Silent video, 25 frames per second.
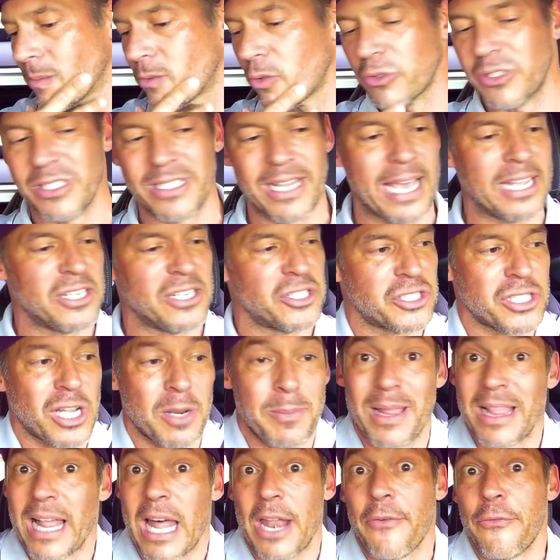so today is just going
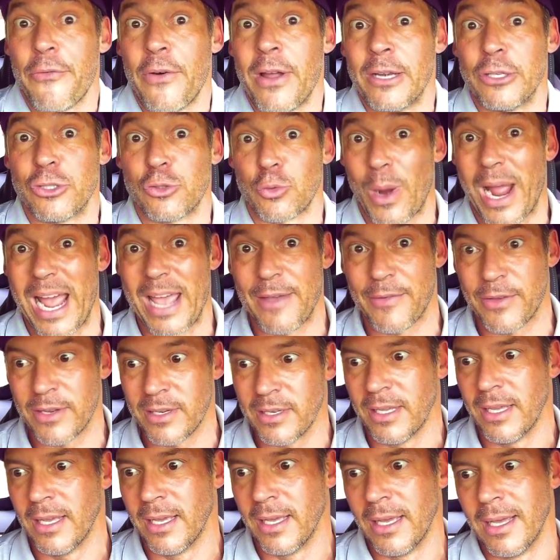to be a lot of fun
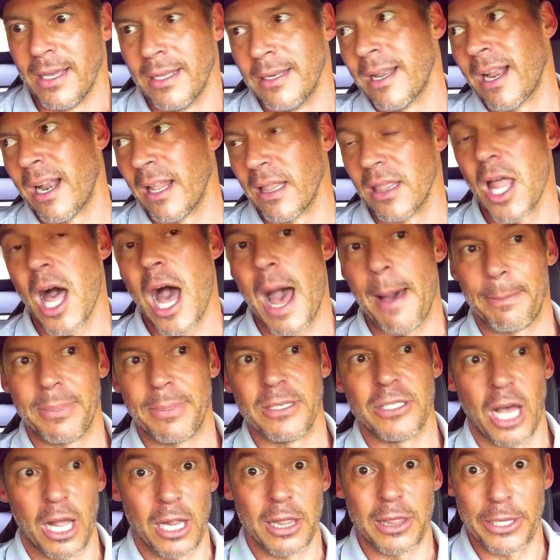driving not a lot,
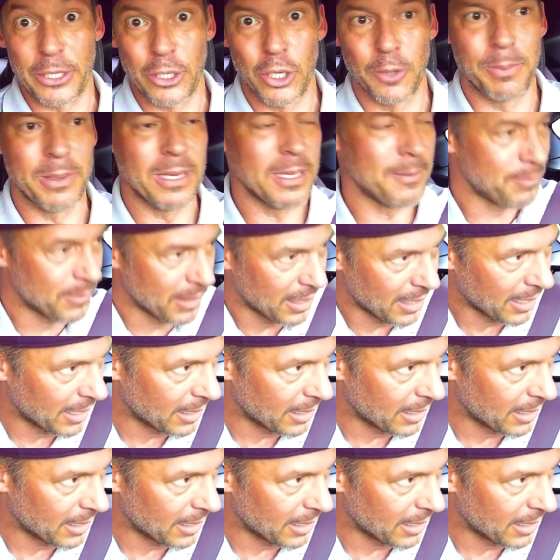but a little bit,